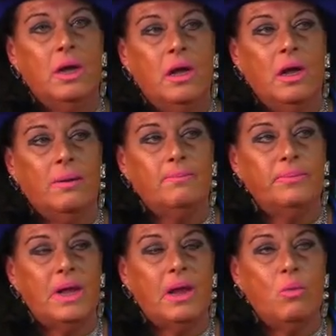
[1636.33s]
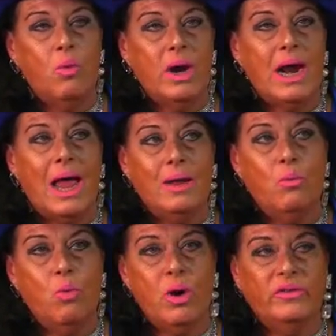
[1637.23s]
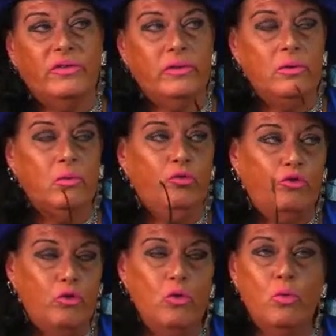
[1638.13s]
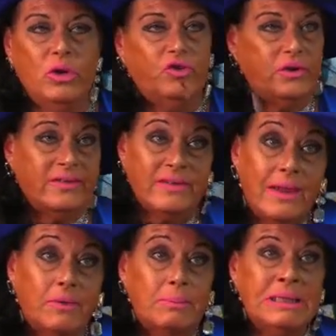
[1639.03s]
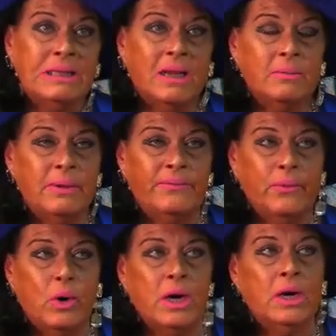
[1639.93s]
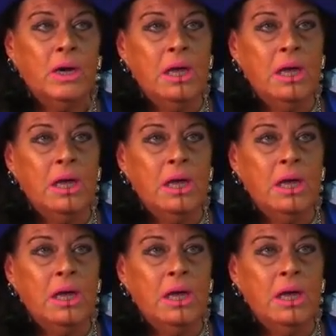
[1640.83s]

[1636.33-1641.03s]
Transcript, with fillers: Um, what I want to do, which has never been done before,